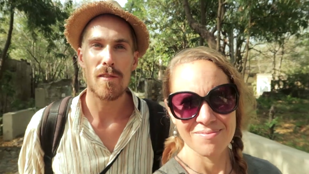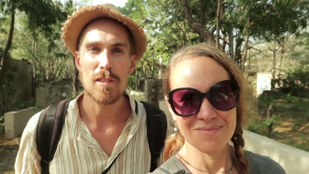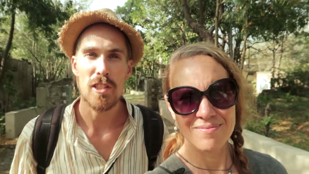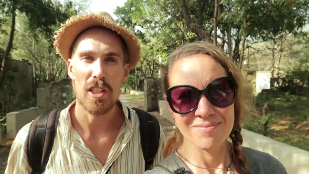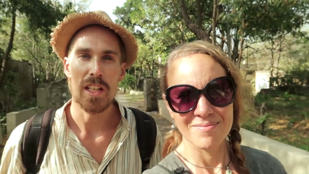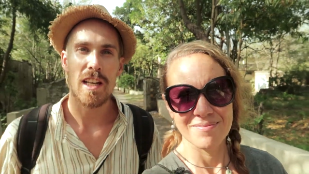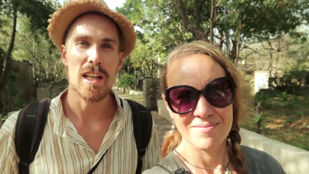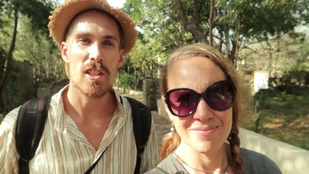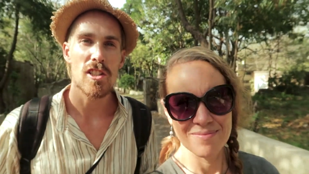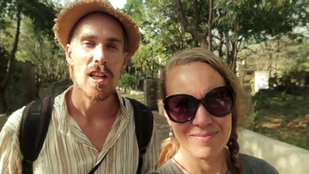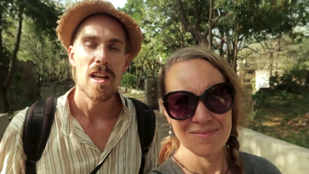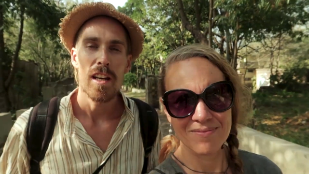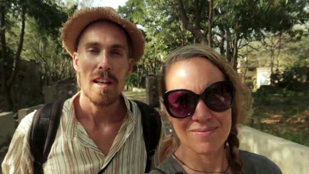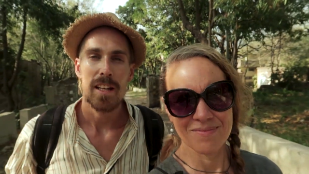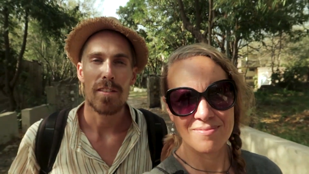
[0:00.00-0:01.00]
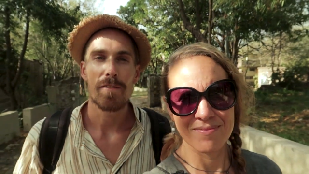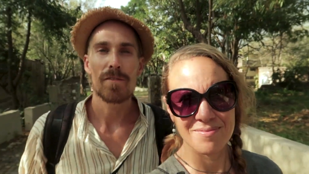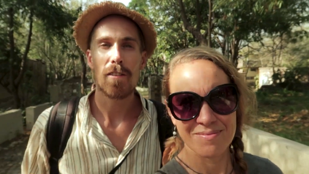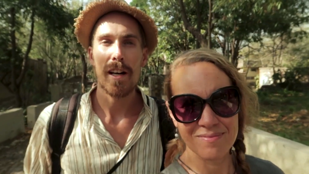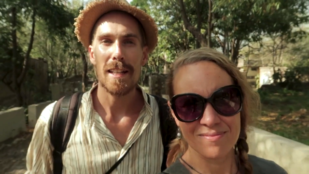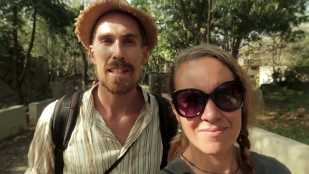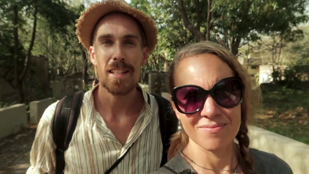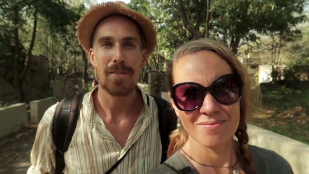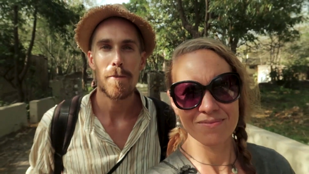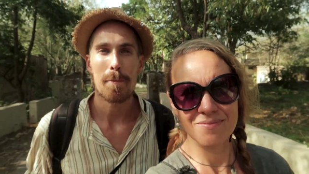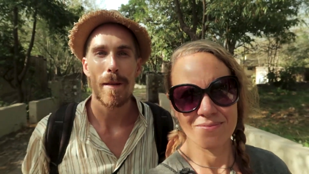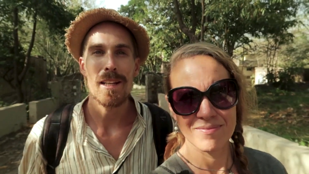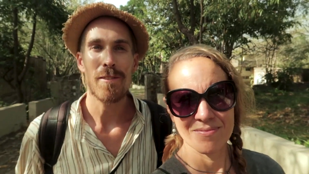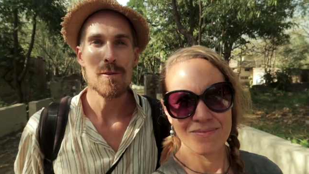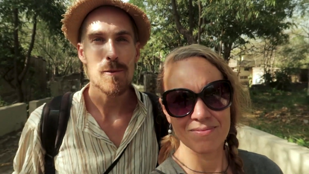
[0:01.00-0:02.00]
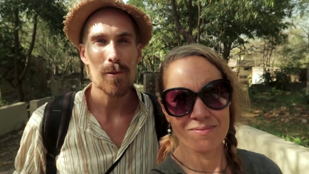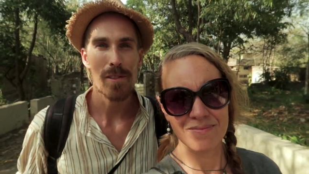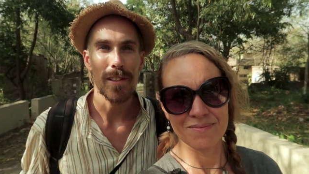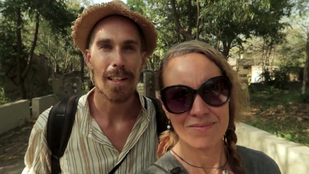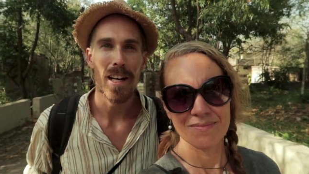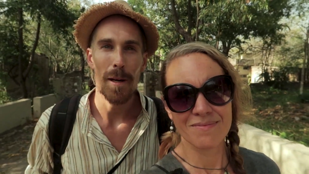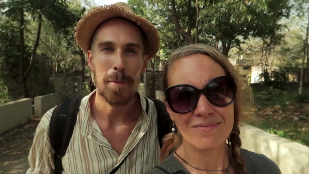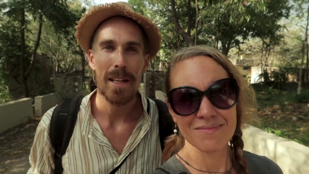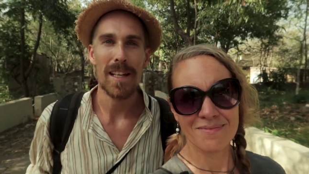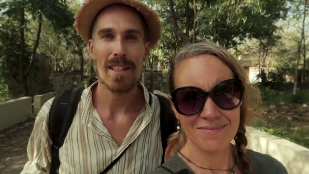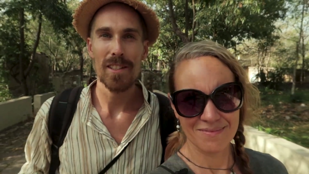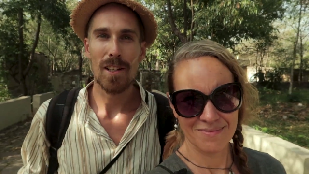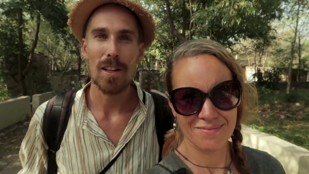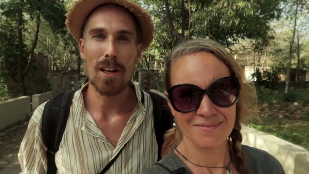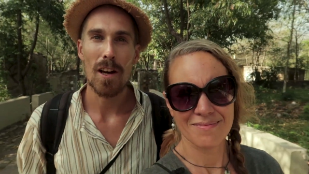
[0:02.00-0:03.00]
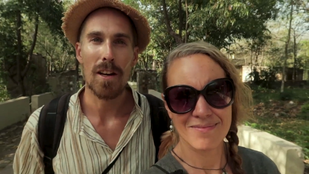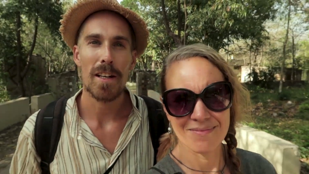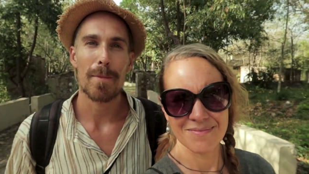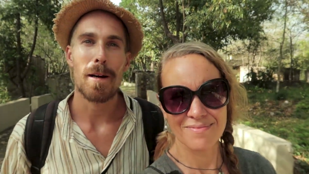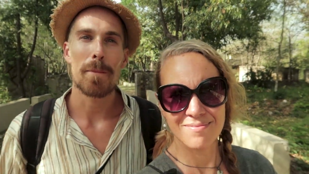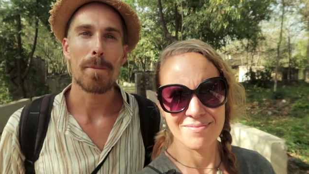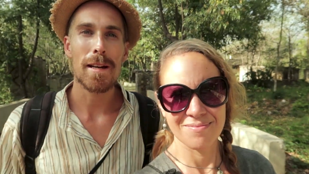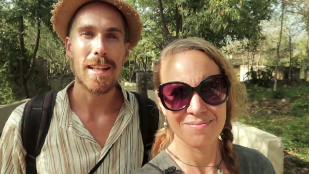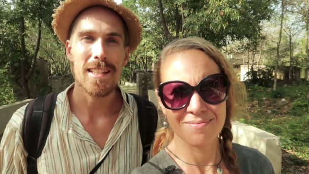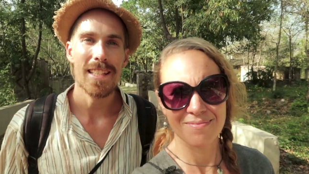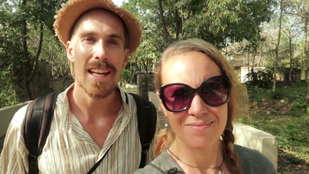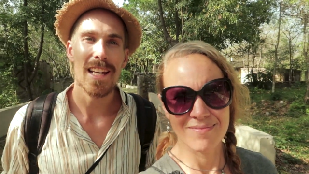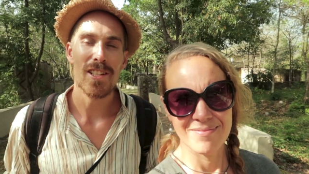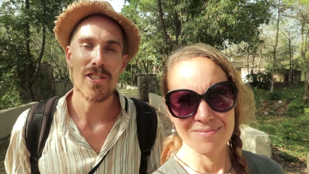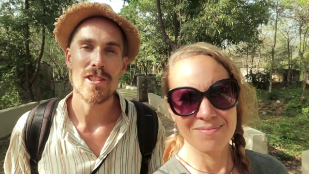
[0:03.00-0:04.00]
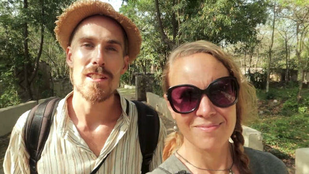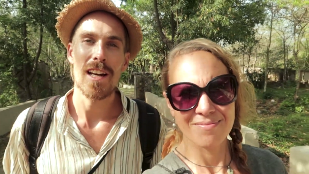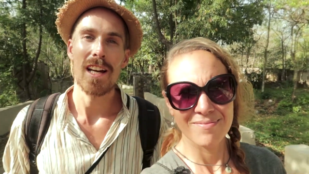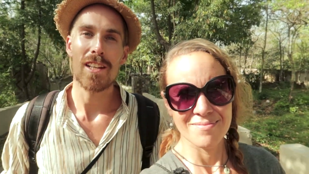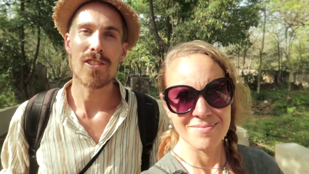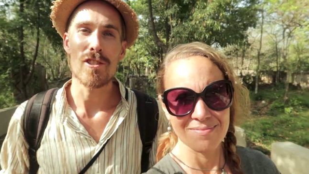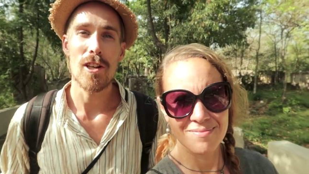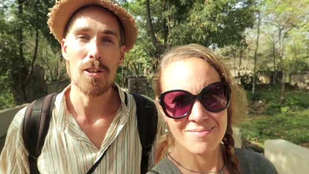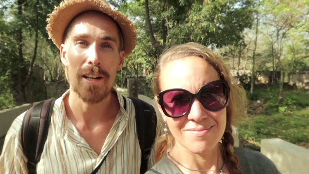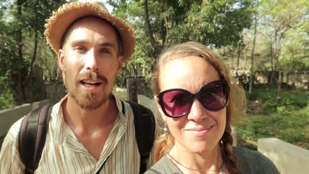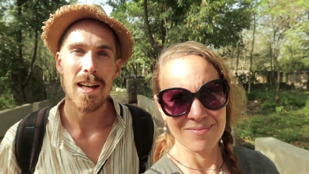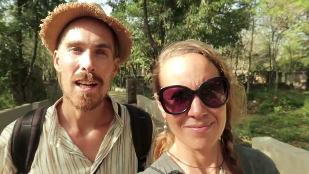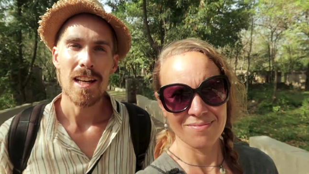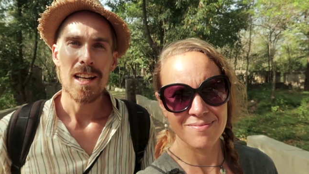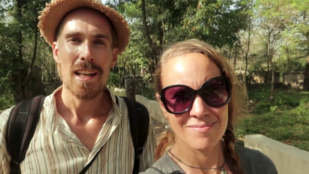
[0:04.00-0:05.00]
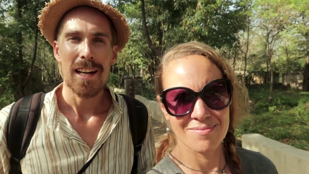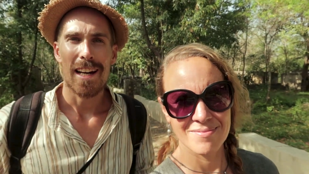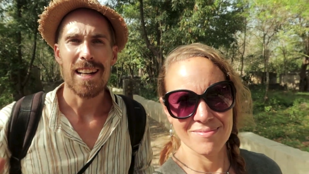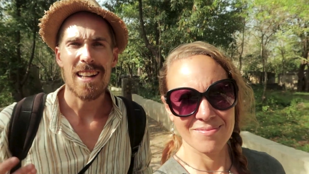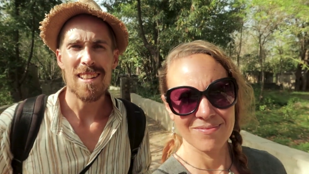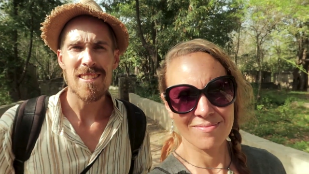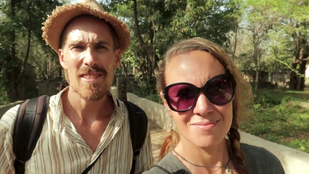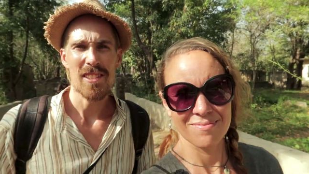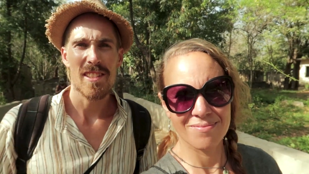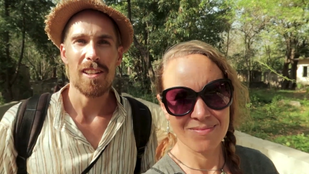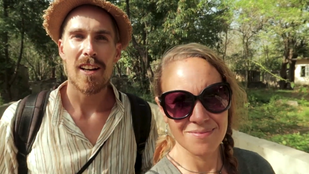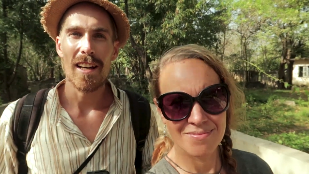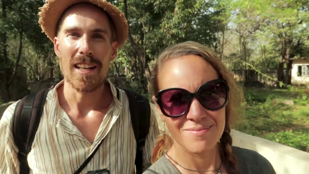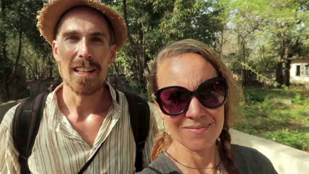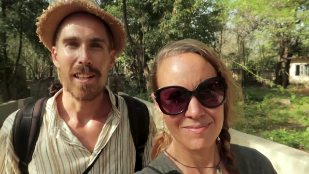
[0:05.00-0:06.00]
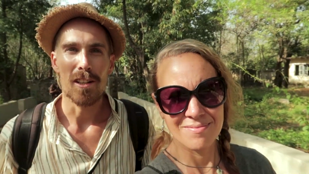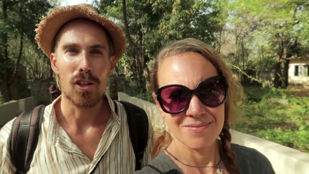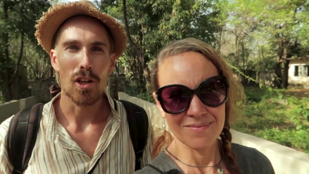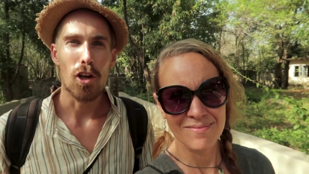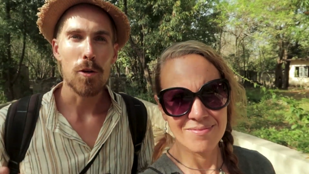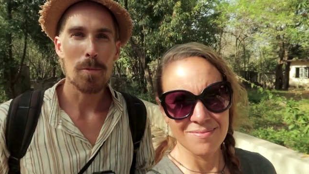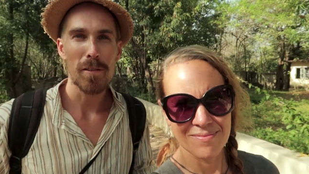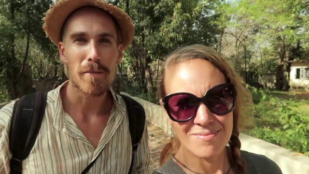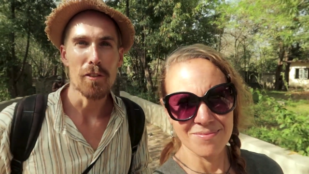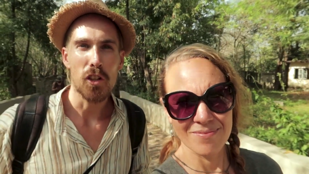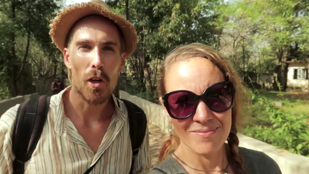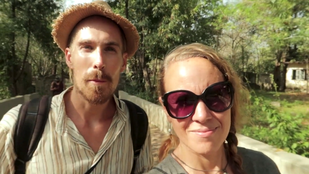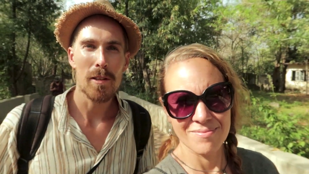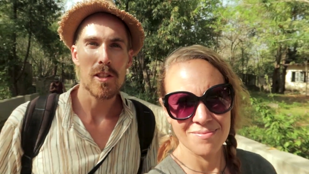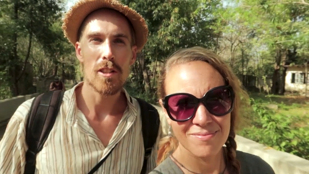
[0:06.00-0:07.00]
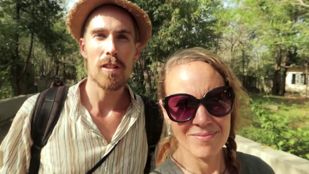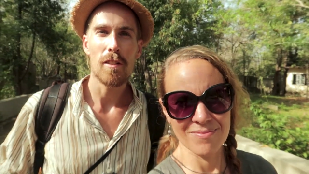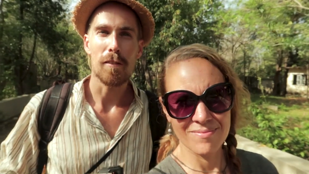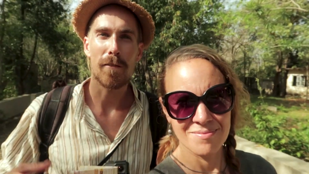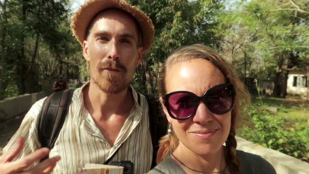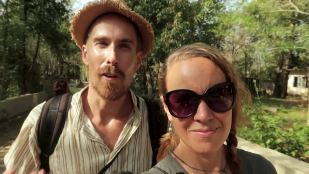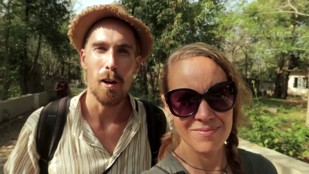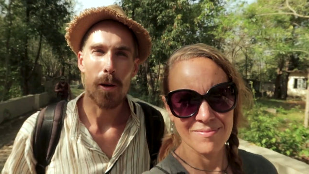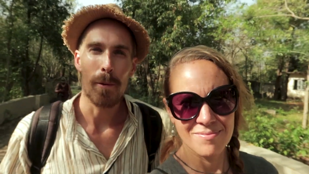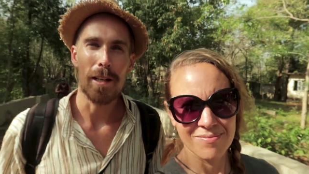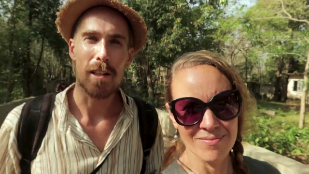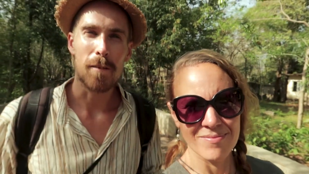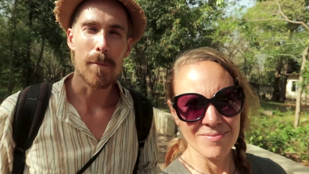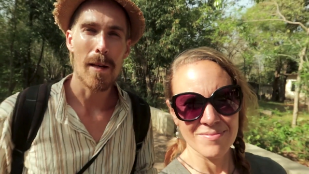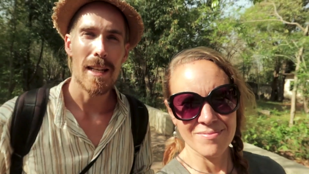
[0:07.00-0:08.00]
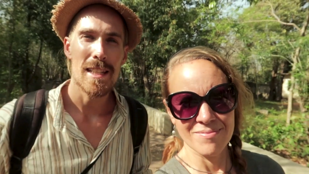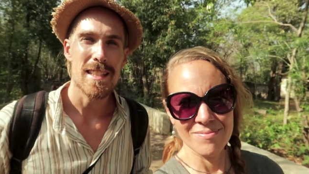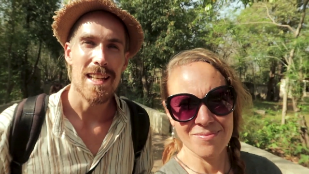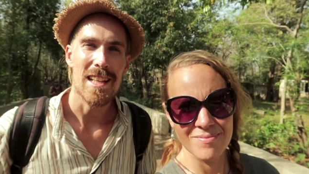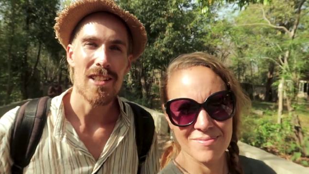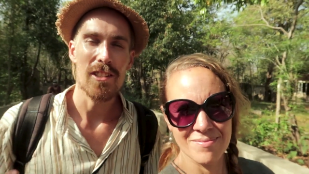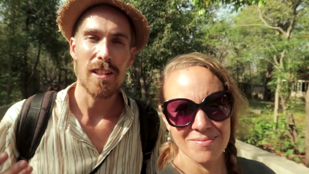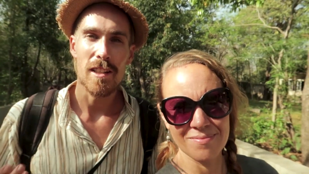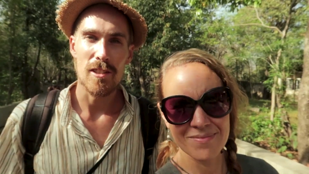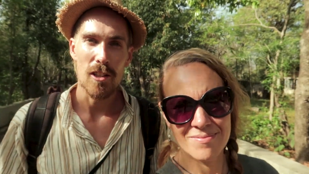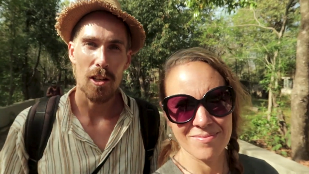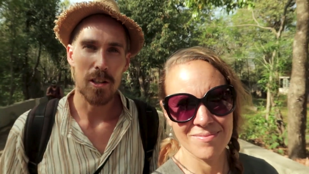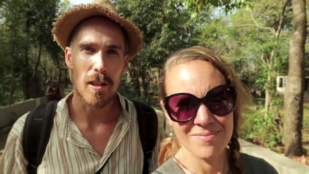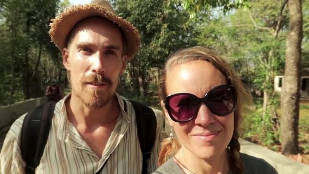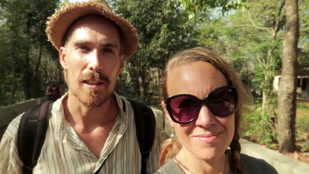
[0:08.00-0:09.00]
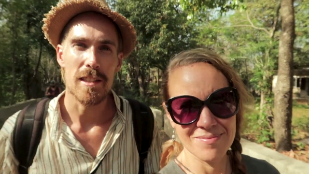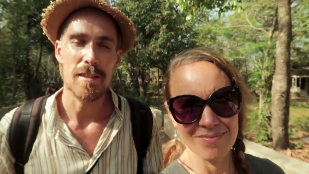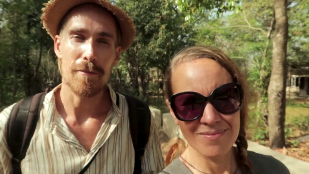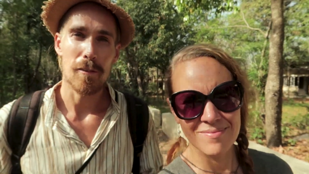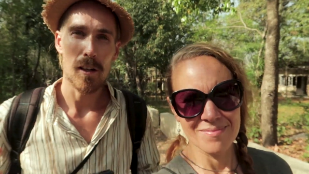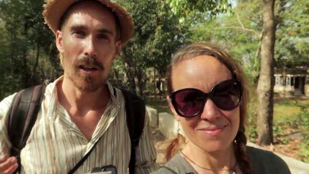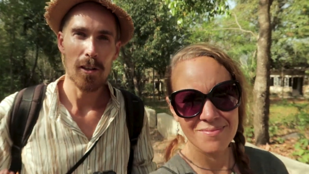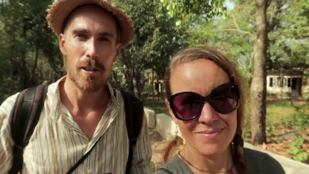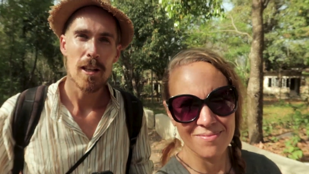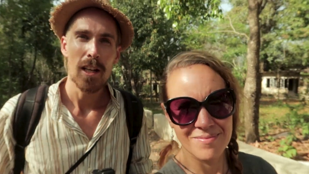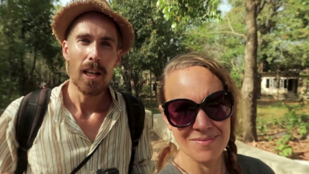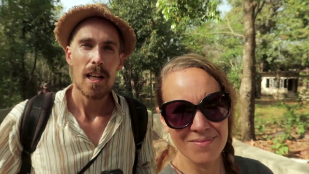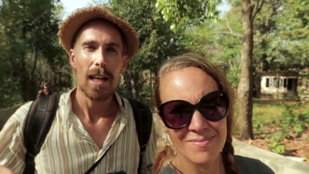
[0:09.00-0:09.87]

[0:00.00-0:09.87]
Speaker 1: in Rishikesh, invited the Beatles to come here to learn about meditation and yoga, and it kind of started a global phenomenon of following of meditation and yoga that's followed.